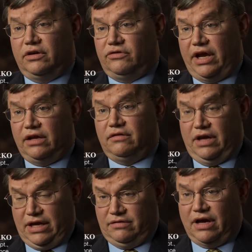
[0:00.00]
to say it
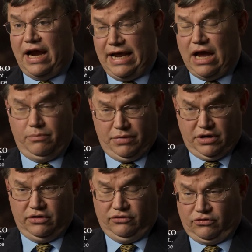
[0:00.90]
had died out, but
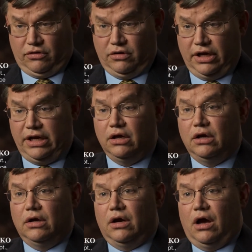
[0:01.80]
it had certainly
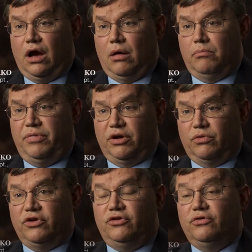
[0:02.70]
been
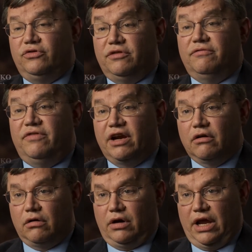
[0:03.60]
reduced in
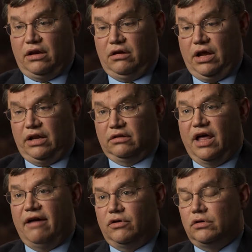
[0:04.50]
vigor and
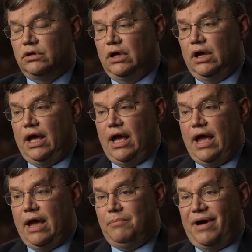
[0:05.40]
level.
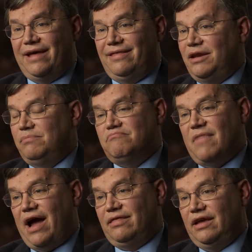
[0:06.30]
And by then,
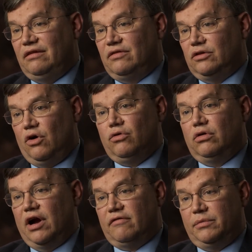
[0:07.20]
I think the local
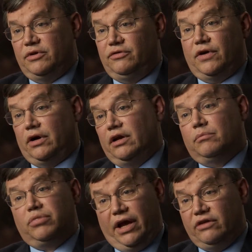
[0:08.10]
government's very
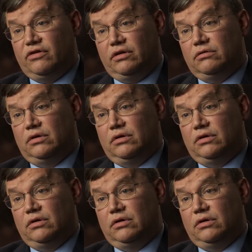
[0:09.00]
complacent.